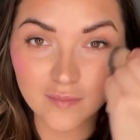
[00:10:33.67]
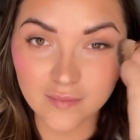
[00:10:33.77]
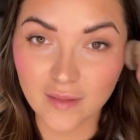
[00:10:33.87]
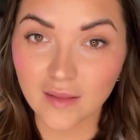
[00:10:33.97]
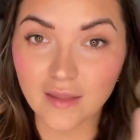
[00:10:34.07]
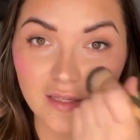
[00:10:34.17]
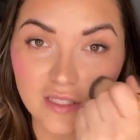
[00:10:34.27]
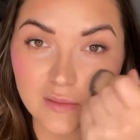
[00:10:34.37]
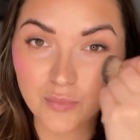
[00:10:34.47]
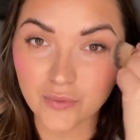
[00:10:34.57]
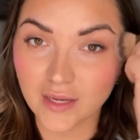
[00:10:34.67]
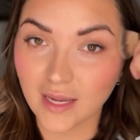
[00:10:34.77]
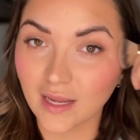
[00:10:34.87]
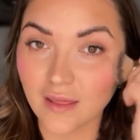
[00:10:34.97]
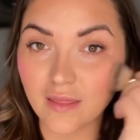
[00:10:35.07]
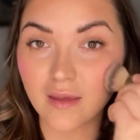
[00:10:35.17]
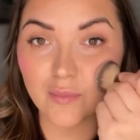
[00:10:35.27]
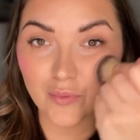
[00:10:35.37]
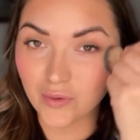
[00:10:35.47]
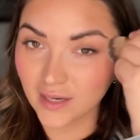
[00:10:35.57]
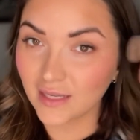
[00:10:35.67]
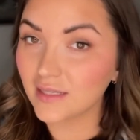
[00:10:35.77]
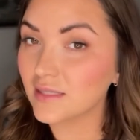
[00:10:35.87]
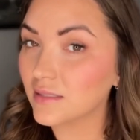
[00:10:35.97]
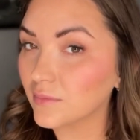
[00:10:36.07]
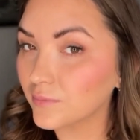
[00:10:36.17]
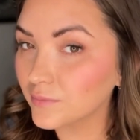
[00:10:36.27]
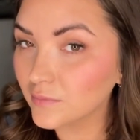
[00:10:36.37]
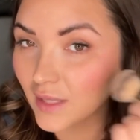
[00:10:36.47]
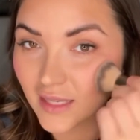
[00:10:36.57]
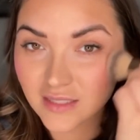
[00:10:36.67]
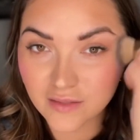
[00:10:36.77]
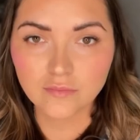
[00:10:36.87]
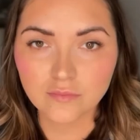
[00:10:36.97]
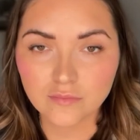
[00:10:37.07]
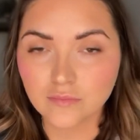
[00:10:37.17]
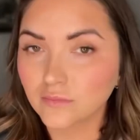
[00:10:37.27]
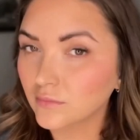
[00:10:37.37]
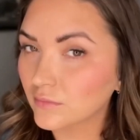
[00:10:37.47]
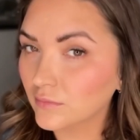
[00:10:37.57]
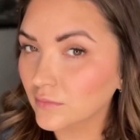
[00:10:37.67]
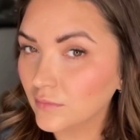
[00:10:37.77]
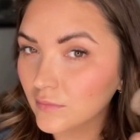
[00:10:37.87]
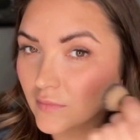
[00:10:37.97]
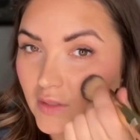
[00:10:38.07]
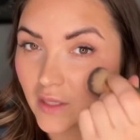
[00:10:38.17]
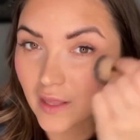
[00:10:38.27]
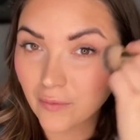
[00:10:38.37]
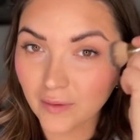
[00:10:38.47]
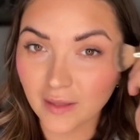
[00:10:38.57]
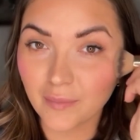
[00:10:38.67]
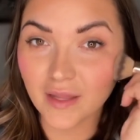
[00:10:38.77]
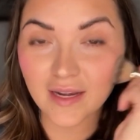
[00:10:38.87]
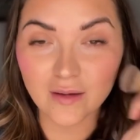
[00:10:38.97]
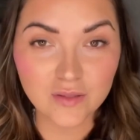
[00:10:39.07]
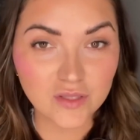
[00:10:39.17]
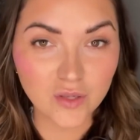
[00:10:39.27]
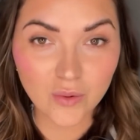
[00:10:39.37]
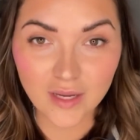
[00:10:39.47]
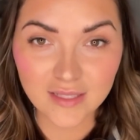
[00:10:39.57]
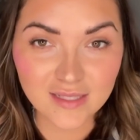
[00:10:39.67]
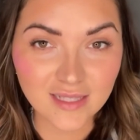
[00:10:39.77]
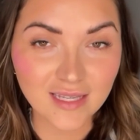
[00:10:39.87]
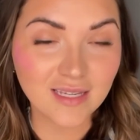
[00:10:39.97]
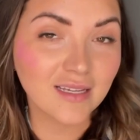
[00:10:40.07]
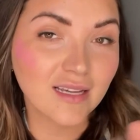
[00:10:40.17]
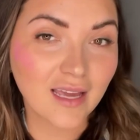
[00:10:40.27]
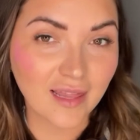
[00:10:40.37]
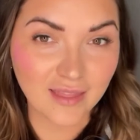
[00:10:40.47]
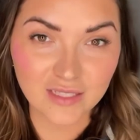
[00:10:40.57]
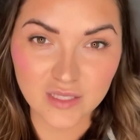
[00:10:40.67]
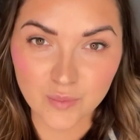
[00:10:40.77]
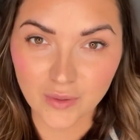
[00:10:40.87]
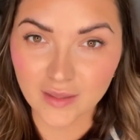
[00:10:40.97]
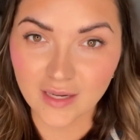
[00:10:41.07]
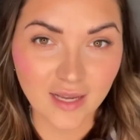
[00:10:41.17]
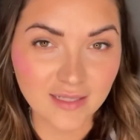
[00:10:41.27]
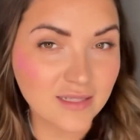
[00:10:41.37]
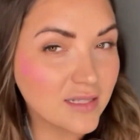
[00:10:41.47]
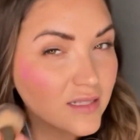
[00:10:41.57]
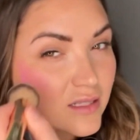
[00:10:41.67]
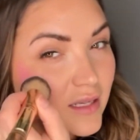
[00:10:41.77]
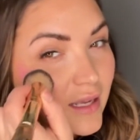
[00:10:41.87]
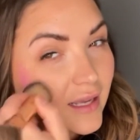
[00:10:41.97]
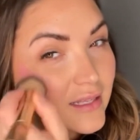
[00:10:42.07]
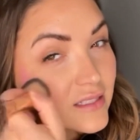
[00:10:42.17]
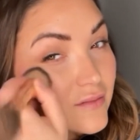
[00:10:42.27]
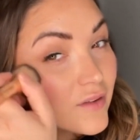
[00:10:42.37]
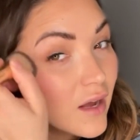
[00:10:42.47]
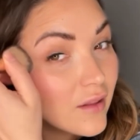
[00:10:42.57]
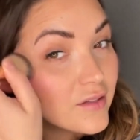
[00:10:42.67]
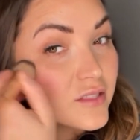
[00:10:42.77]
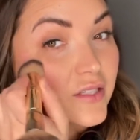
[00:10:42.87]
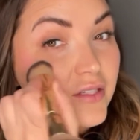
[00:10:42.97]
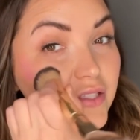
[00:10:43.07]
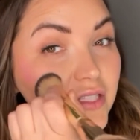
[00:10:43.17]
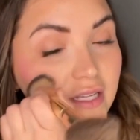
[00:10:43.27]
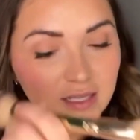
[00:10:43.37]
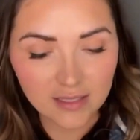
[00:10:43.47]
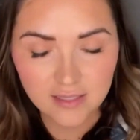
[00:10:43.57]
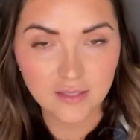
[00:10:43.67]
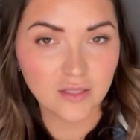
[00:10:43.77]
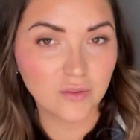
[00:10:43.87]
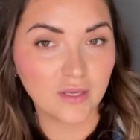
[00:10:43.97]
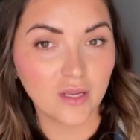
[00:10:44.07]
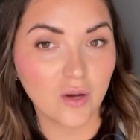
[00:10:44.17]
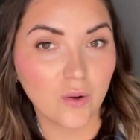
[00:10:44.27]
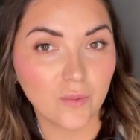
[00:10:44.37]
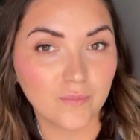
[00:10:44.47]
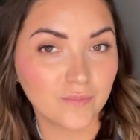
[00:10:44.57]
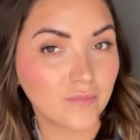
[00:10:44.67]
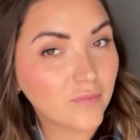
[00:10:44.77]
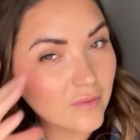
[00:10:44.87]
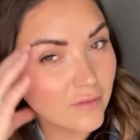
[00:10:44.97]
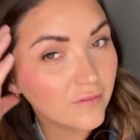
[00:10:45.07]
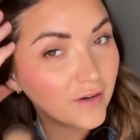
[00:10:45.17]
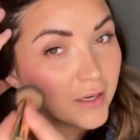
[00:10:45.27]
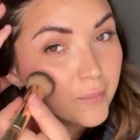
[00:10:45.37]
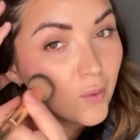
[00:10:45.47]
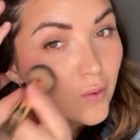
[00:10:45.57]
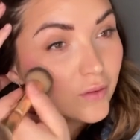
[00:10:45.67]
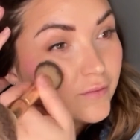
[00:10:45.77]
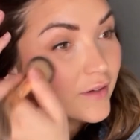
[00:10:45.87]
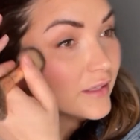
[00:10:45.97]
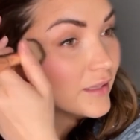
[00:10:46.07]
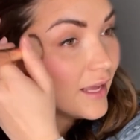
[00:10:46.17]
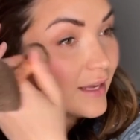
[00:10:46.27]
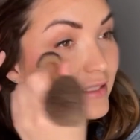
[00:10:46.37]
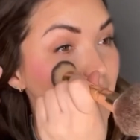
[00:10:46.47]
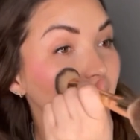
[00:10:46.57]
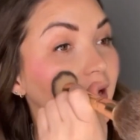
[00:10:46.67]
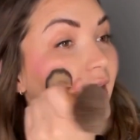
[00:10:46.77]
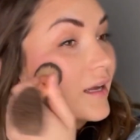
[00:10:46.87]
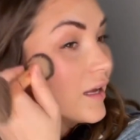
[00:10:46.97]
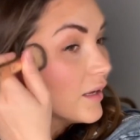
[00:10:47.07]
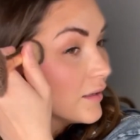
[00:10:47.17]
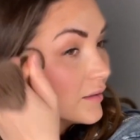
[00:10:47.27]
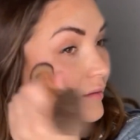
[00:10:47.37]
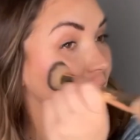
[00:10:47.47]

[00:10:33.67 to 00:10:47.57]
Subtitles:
And they just bring the prettiest hint of, so they really blend out so nicely and they just bring the nicest hint of color to your cheeks. You can go very bold, very light, depending on